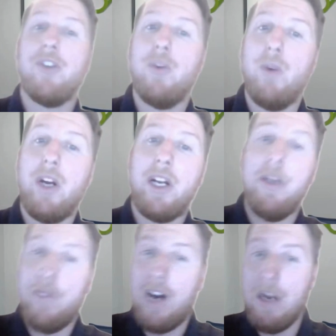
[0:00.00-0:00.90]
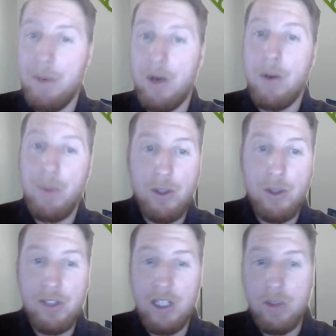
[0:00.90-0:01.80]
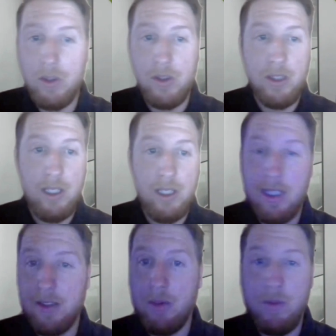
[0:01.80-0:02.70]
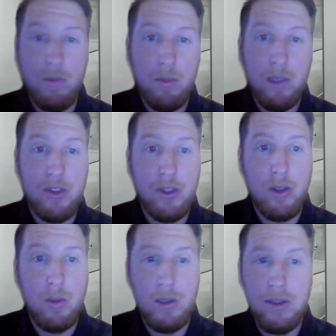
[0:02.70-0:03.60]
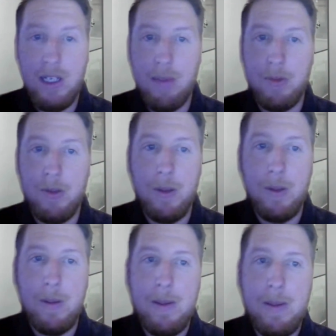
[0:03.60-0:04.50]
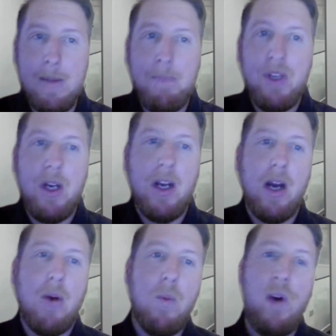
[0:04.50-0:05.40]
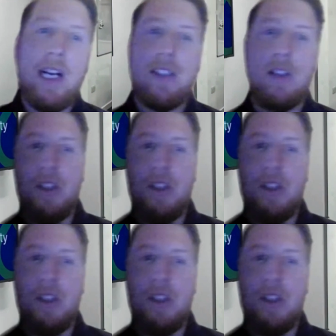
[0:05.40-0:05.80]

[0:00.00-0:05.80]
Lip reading: to the working environment or process, which I sort of mentioned a couple of times. Why is the